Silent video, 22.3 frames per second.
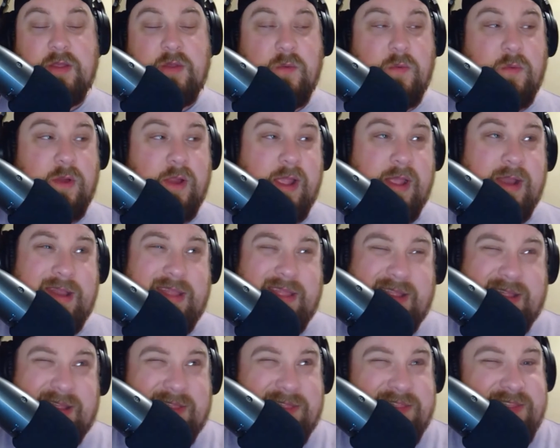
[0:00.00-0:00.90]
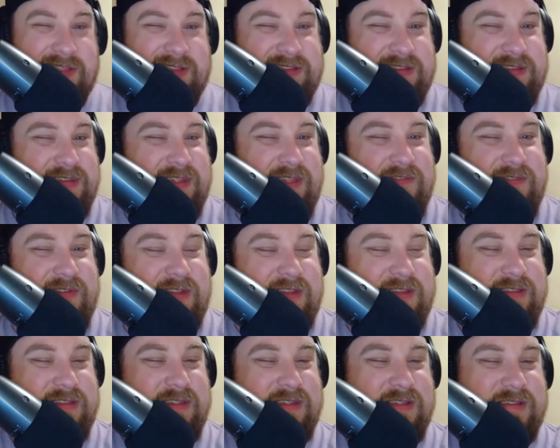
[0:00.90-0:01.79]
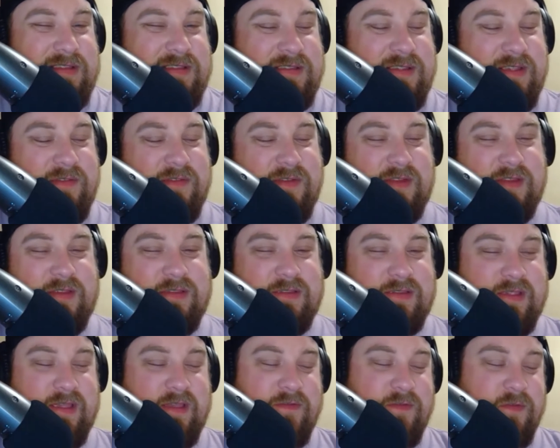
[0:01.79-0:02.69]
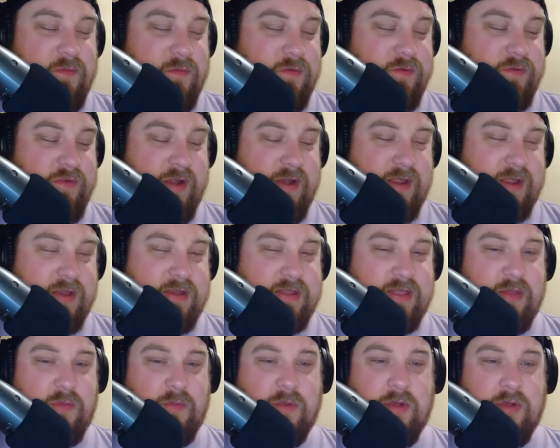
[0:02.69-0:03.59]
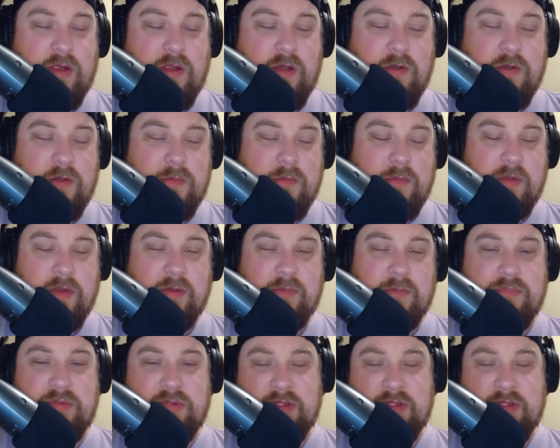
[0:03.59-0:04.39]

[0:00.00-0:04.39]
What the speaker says: We're at I think 76, 77. We're trying to get to that 100 mark.